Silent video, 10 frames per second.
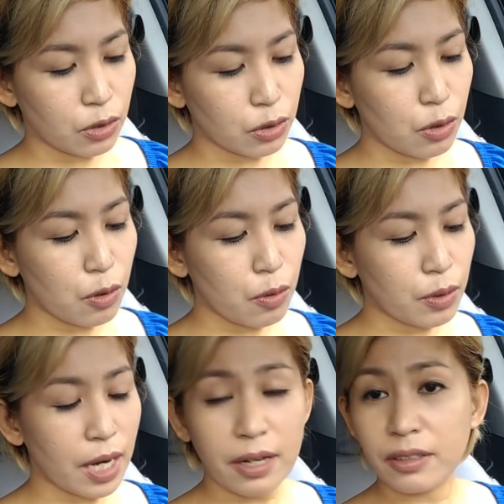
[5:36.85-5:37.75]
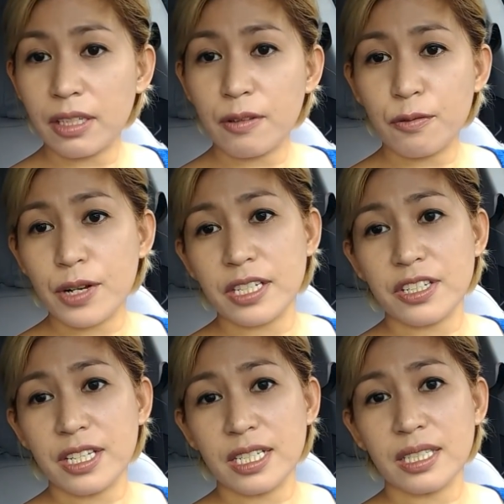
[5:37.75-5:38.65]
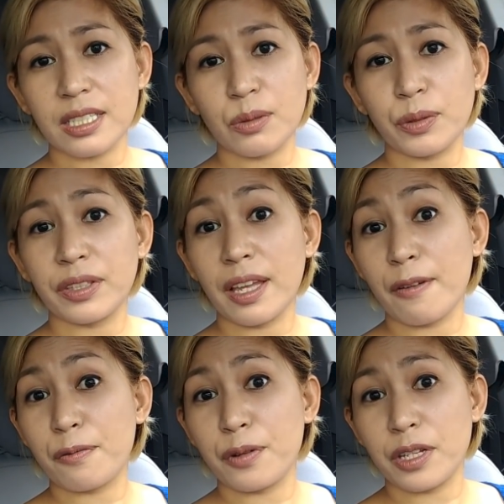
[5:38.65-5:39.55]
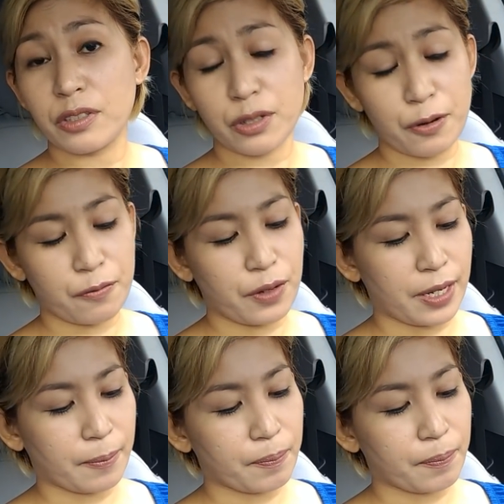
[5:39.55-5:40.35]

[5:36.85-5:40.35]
So guaranteed freshness with every serving.